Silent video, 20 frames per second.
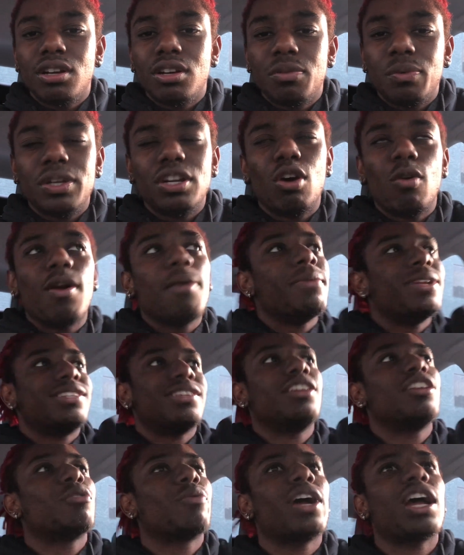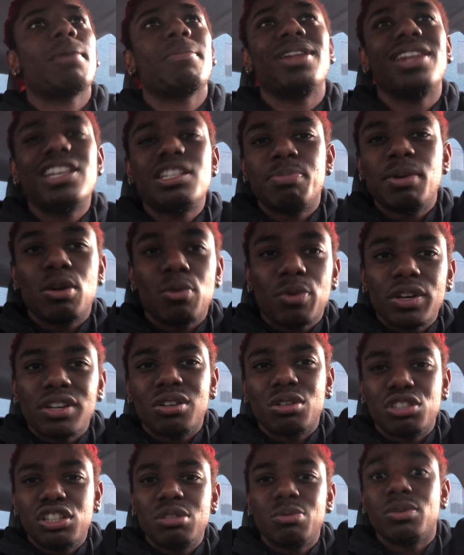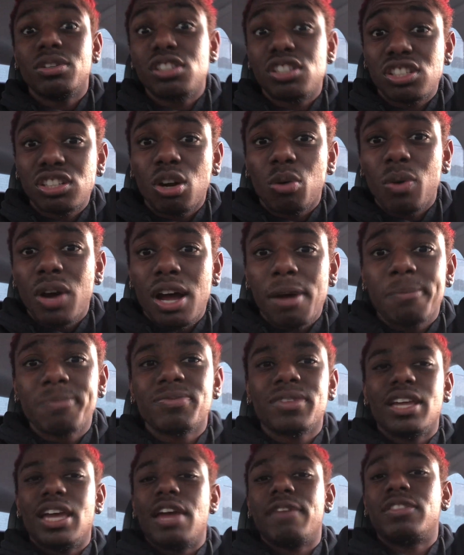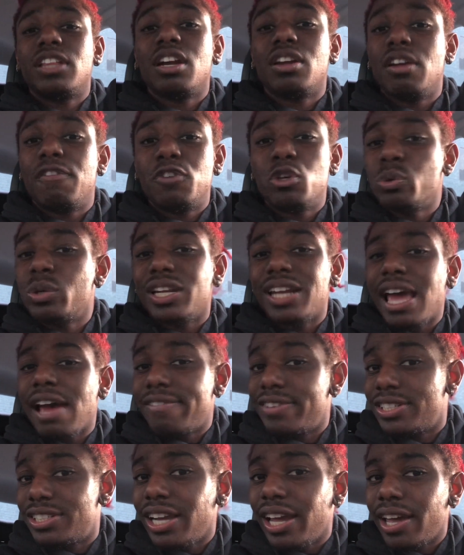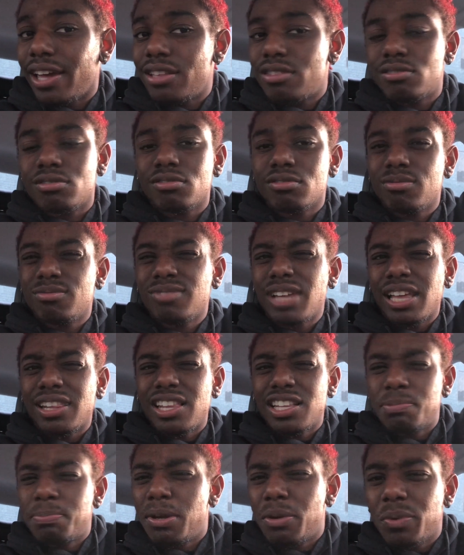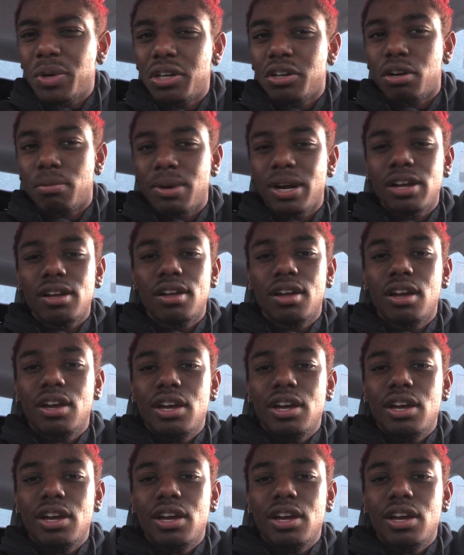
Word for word: We know women is indirect, but let's be real. She wouldn't show up if there, if you didn't have a chance. Like, let's be real, bro.